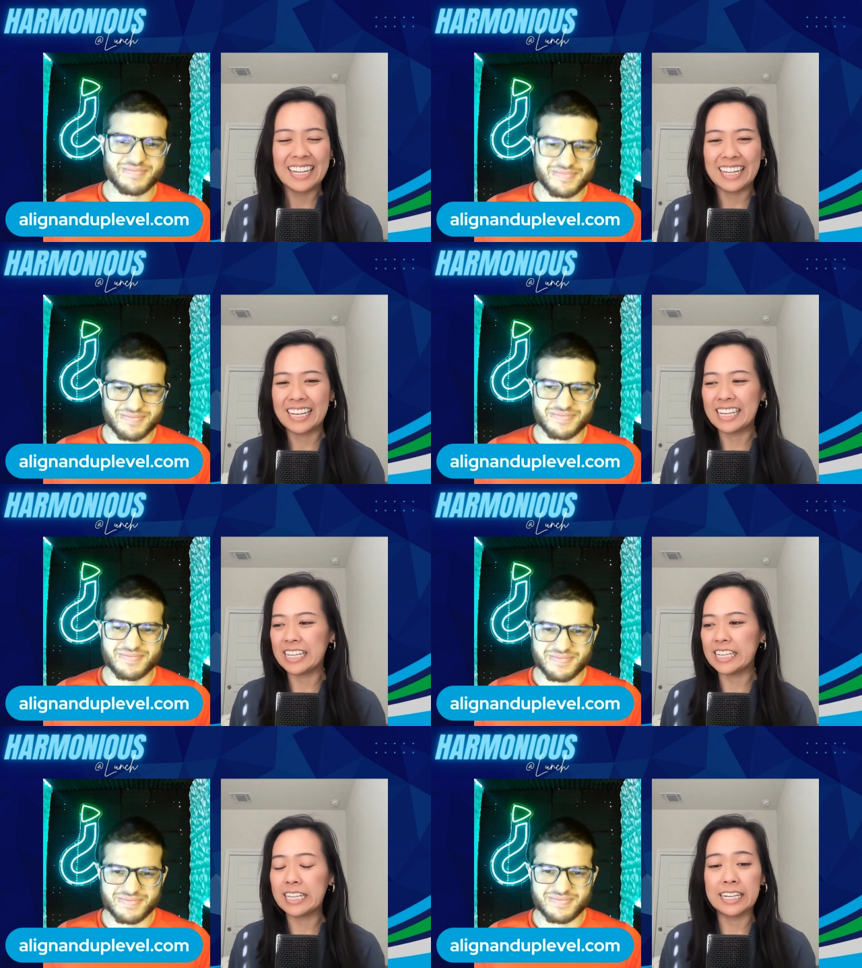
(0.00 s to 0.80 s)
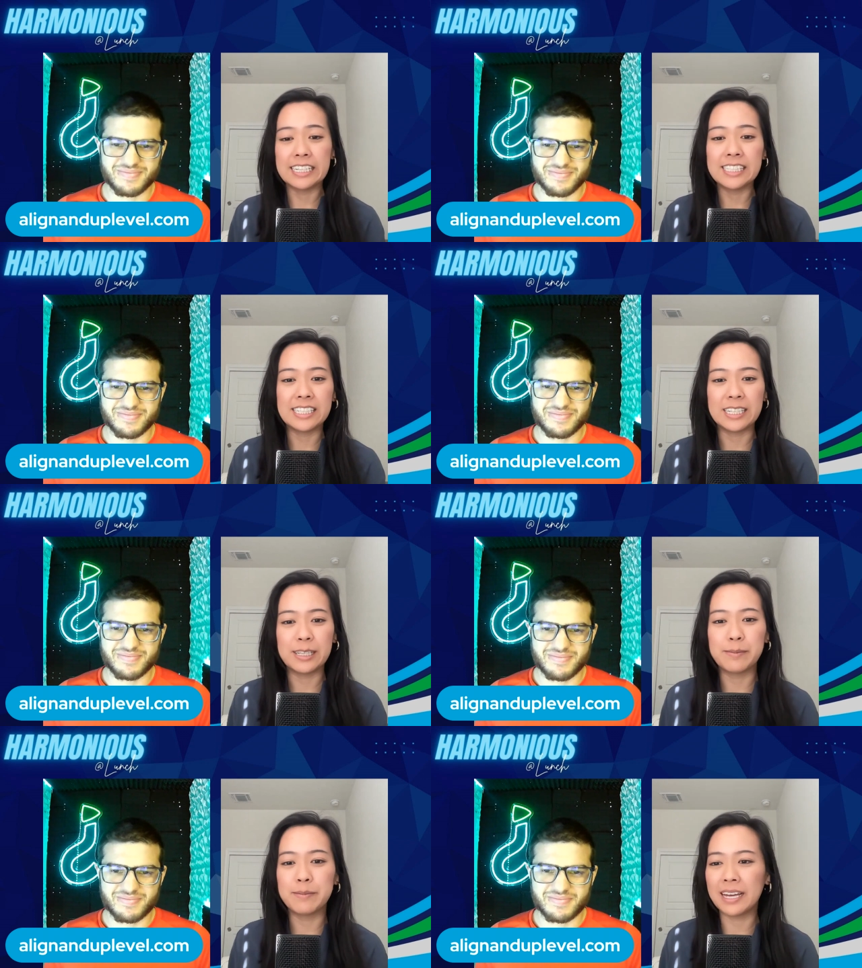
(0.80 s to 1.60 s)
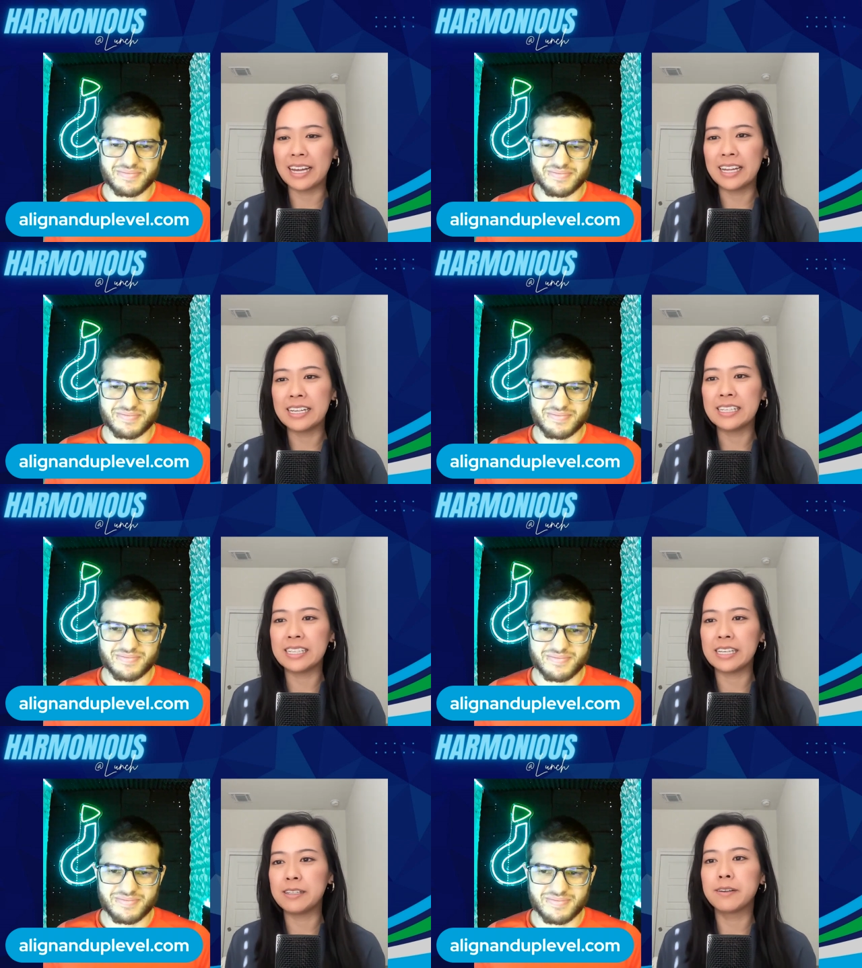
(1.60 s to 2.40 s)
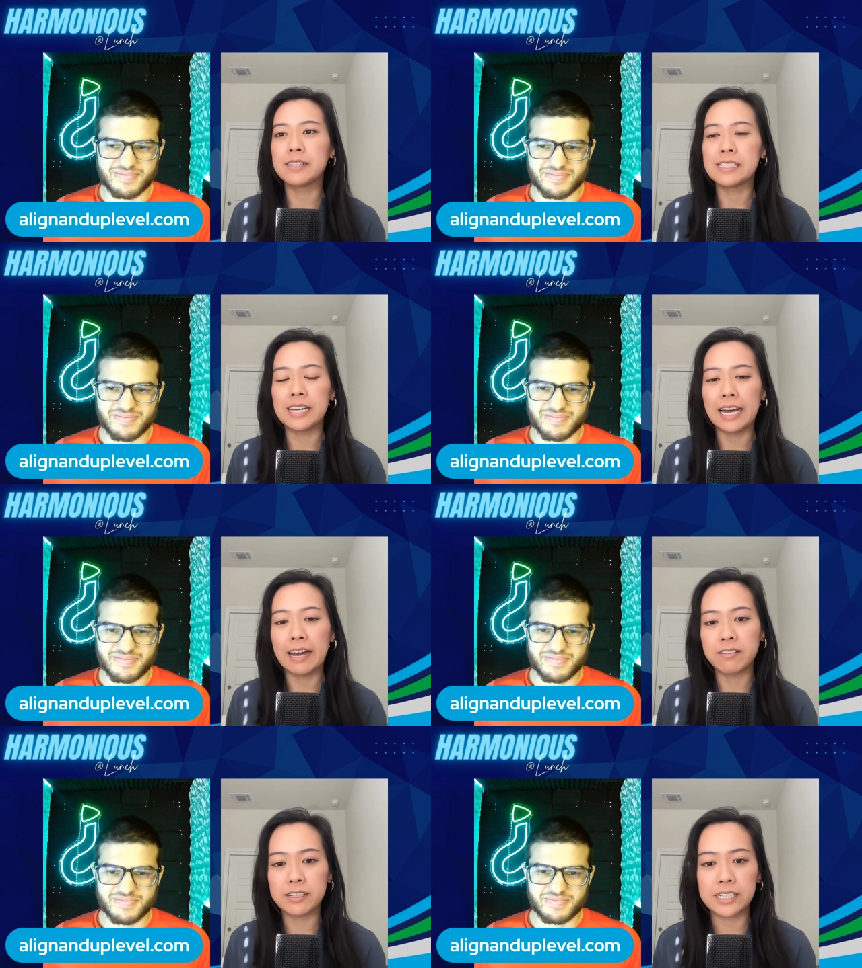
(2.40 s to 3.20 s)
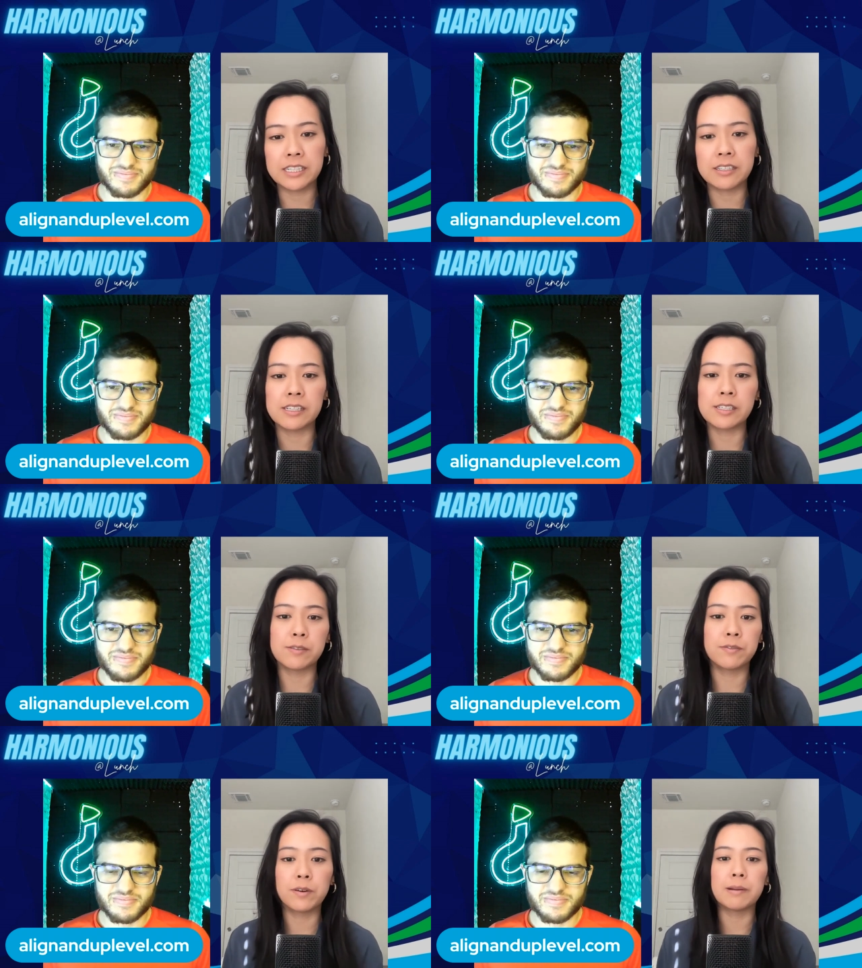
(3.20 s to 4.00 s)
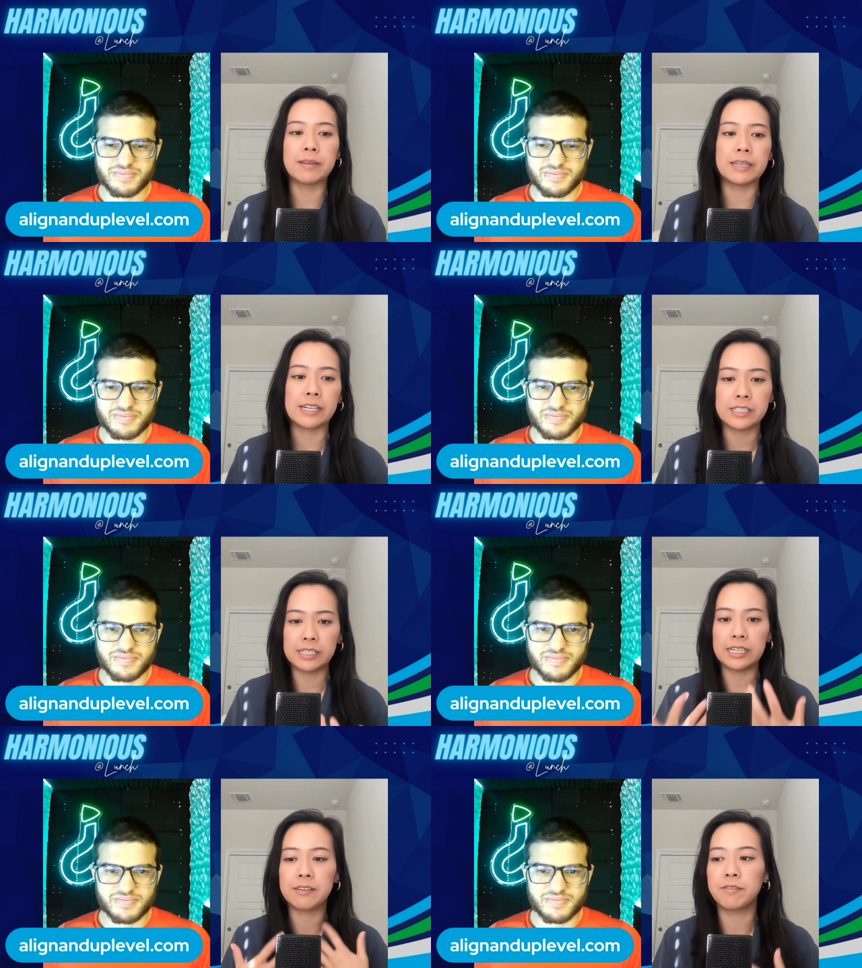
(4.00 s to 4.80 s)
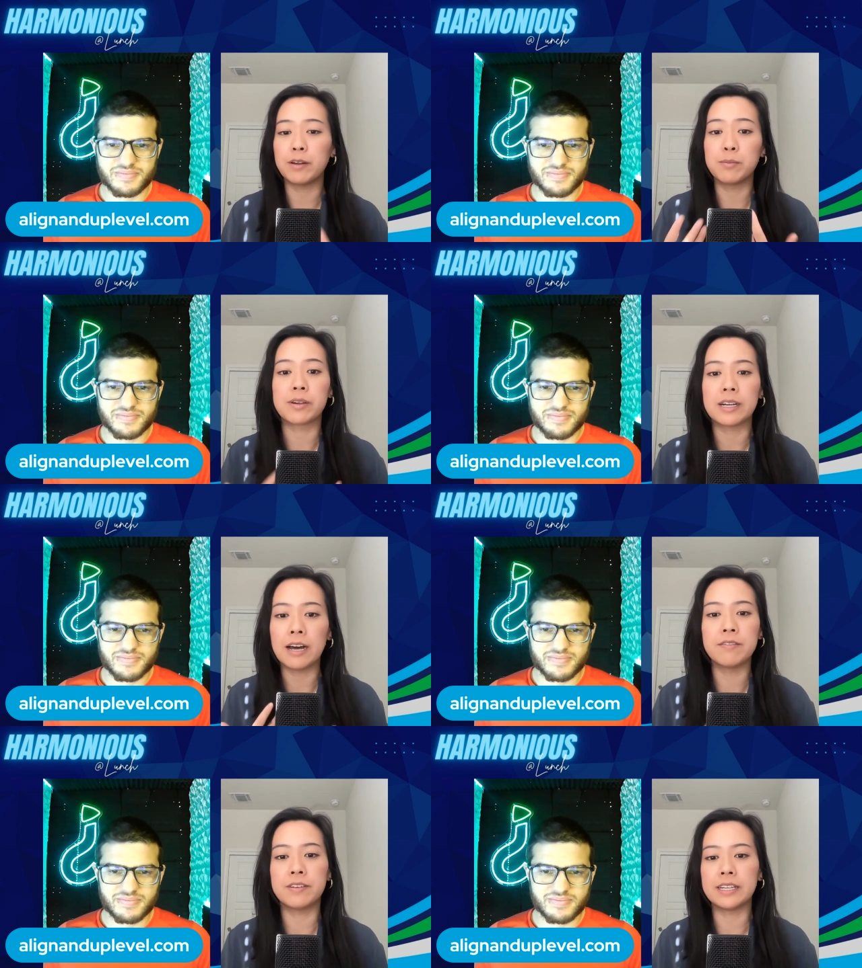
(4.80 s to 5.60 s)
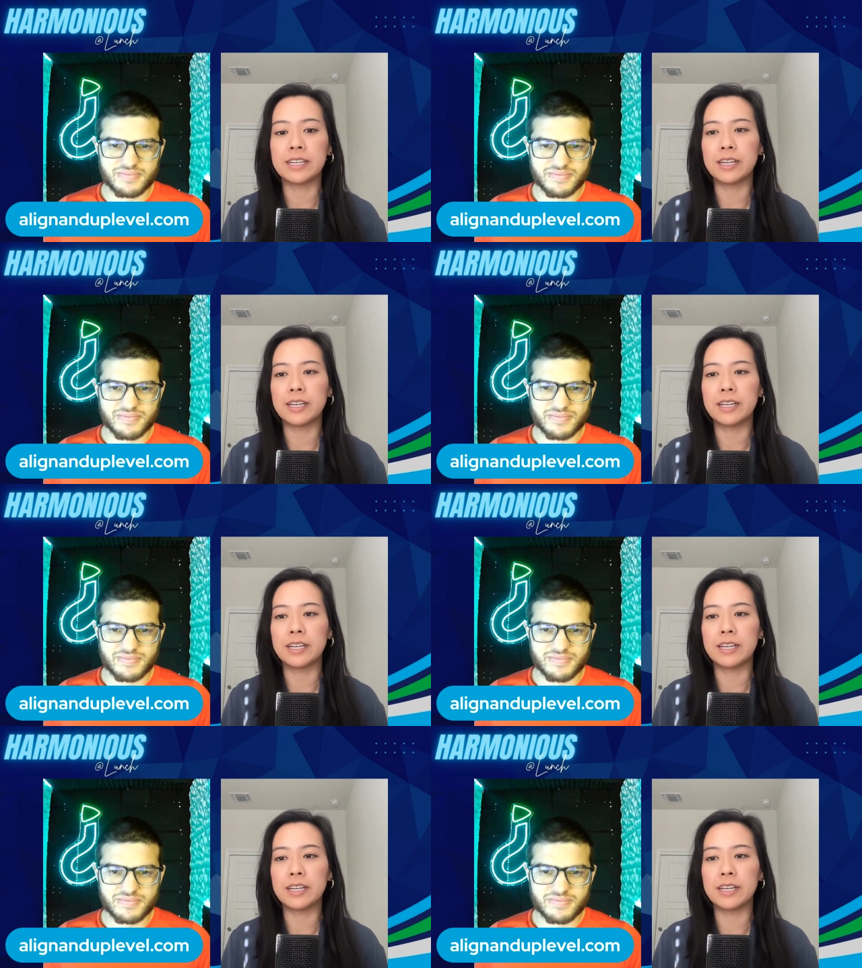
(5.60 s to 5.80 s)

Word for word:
Speaker 1: Like, he led a team and he noticed that after he transformed and actually felt more confident,